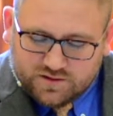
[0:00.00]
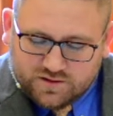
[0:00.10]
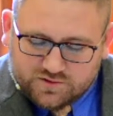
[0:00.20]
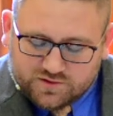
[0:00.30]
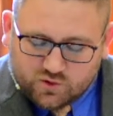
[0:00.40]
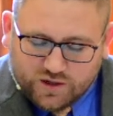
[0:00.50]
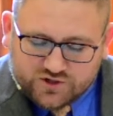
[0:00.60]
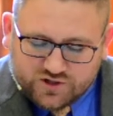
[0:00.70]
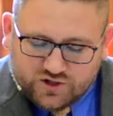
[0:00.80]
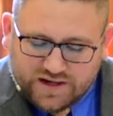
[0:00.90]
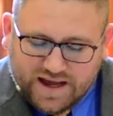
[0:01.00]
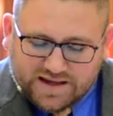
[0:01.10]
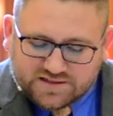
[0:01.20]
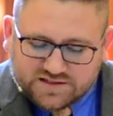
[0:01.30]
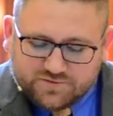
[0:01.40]
So the question you need to
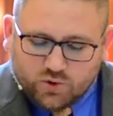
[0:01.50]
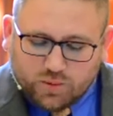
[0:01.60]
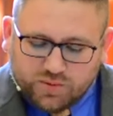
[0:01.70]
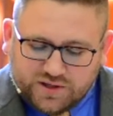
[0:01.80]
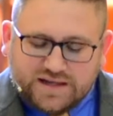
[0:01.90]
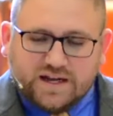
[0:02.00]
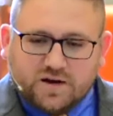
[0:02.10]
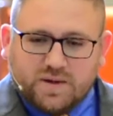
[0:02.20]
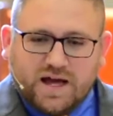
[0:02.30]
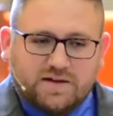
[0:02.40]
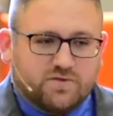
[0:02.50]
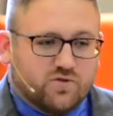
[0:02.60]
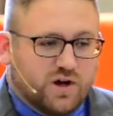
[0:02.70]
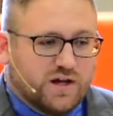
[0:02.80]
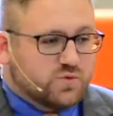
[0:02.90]
ask is, if you are pleading on behalf of
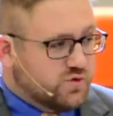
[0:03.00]
Christ,